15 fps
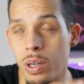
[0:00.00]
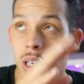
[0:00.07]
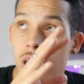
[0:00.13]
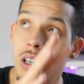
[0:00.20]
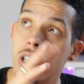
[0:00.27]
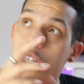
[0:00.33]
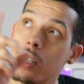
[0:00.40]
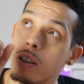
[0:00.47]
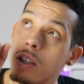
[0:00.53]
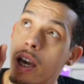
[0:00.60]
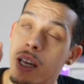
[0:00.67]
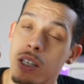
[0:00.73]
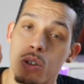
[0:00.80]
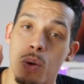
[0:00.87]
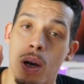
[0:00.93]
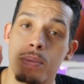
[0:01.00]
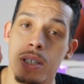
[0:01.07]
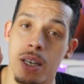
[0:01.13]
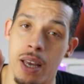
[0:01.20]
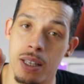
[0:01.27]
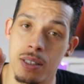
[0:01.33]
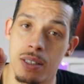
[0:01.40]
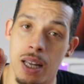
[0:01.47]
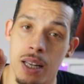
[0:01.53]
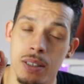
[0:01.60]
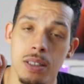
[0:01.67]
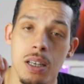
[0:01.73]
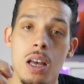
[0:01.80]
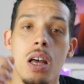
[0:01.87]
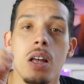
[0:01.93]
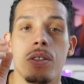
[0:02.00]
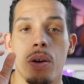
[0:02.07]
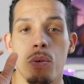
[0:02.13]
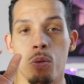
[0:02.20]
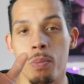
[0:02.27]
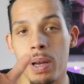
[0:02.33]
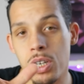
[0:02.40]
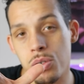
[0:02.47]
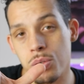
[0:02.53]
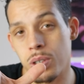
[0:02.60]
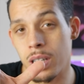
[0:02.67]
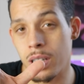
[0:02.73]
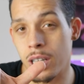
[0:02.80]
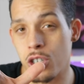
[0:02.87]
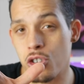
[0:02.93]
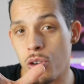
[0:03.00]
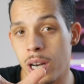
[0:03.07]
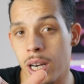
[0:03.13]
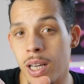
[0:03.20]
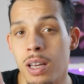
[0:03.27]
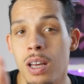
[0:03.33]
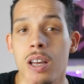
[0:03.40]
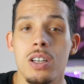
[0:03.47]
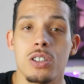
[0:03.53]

in learning the head swipe to headstand, they will make sure that they train it.